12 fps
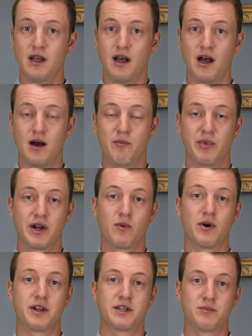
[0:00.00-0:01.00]
But I
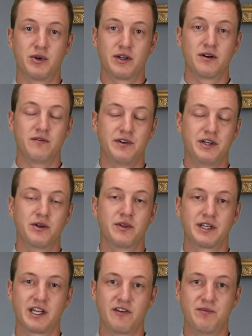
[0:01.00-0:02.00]
wanted to put out a video
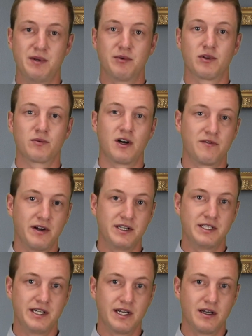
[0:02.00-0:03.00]
that gave people a rough
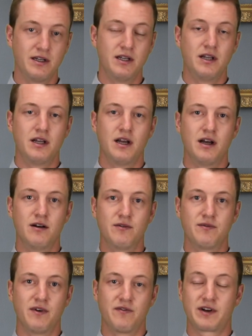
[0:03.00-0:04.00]
idea
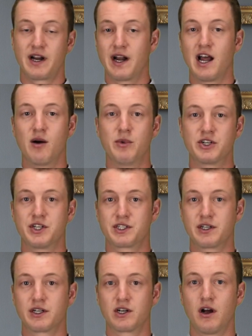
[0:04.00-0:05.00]
of kind of how much it's
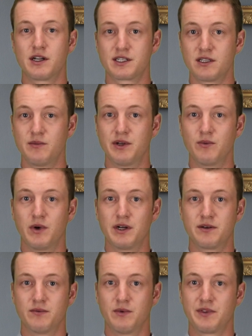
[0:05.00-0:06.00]
gonna cost them and
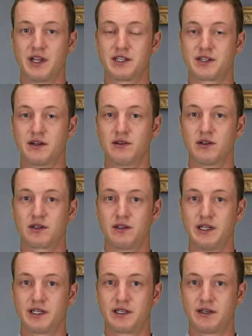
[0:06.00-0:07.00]
what that's gonna look
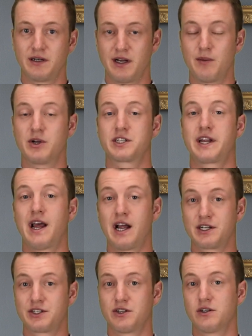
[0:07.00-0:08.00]
like and how much
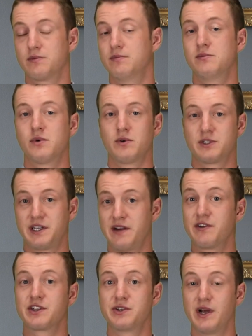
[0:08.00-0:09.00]
cash or
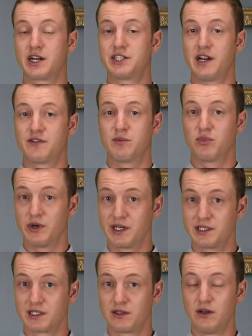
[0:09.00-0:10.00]
savings you actually have to
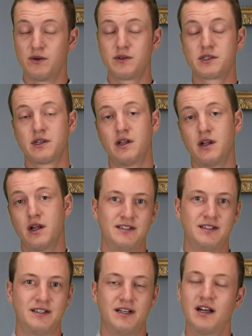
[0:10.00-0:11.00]
bring to close.
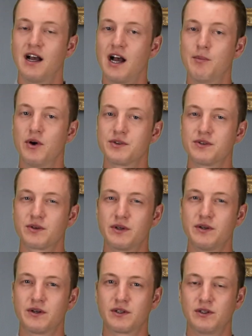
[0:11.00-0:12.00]
I'm also going
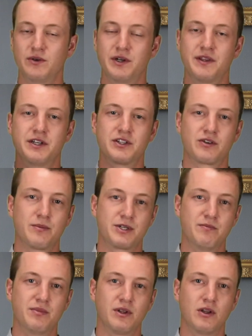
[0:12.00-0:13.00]
to include in the
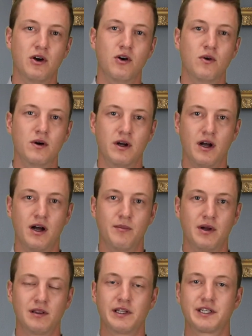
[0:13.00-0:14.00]
description below
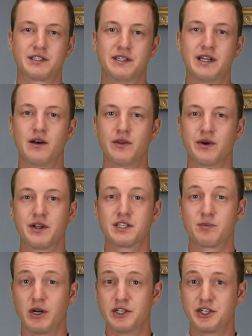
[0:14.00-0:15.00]
a link to download a
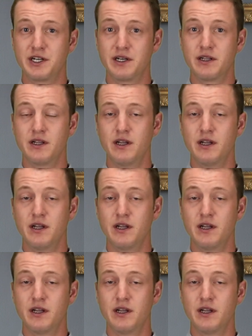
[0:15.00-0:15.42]
spreadsheet